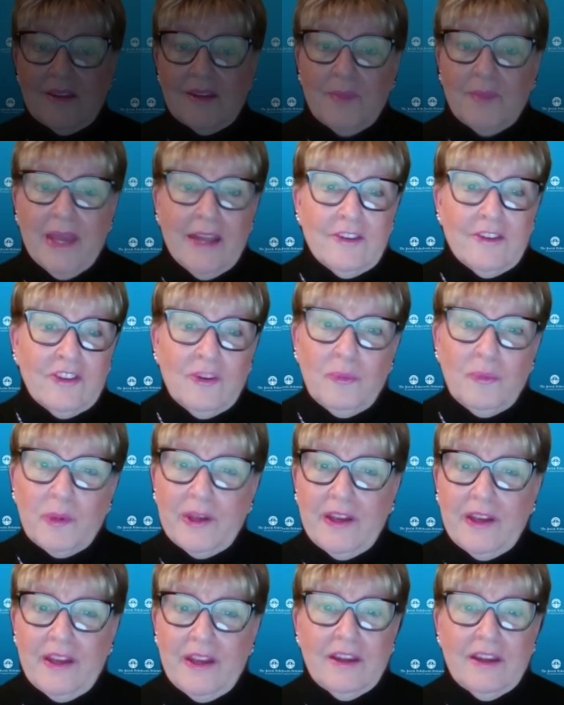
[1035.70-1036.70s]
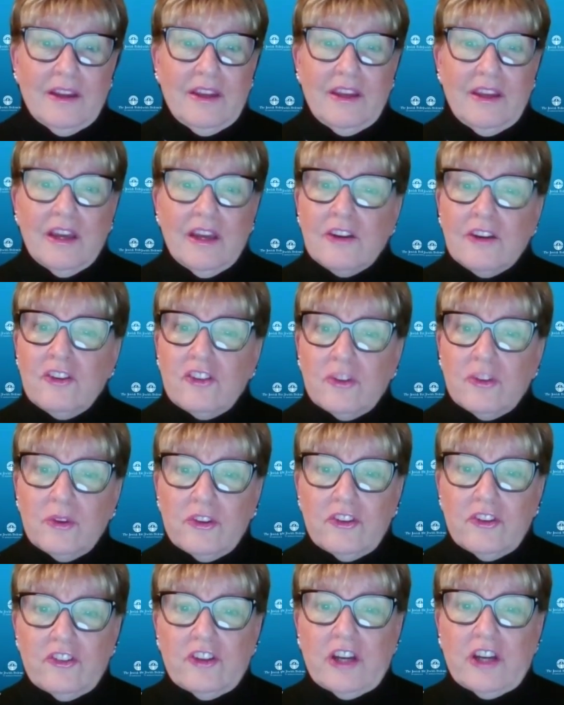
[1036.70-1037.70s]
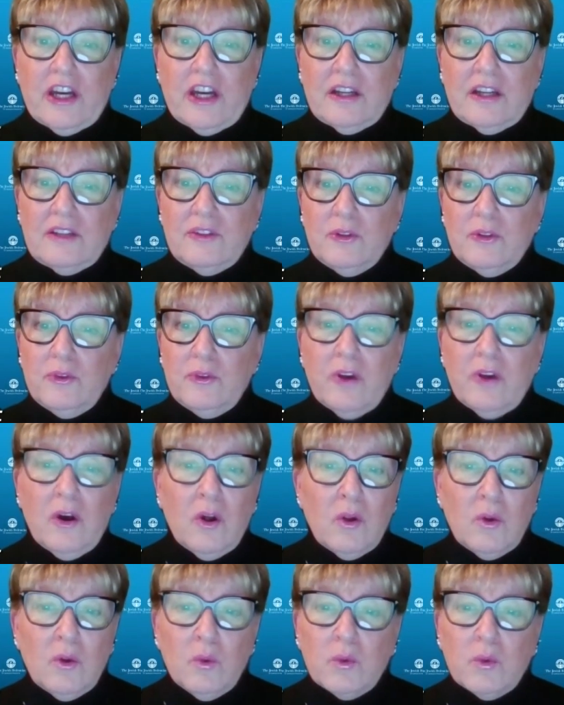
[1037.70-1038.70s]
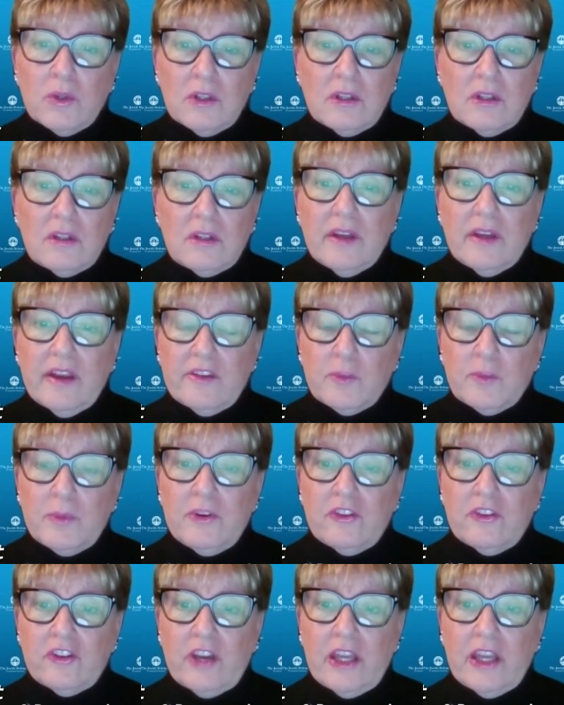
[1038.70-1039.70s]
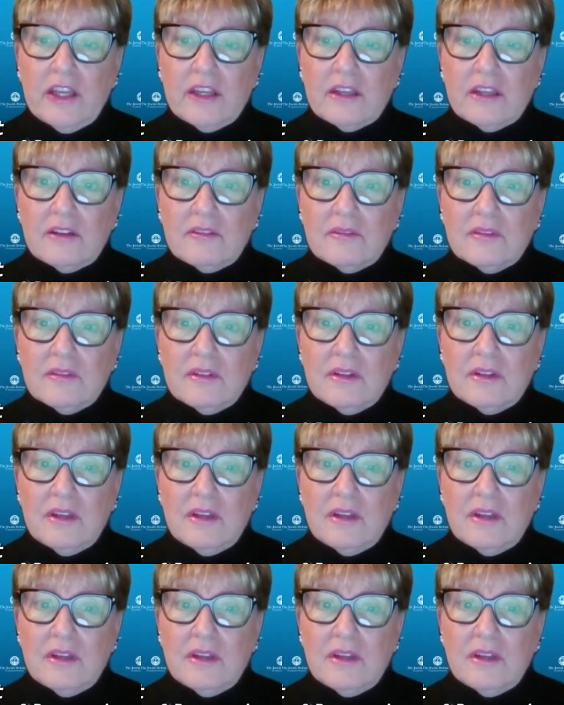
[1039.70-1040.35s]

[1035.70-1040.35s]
Imagine being a young Jewish child whose whole world has been shaken,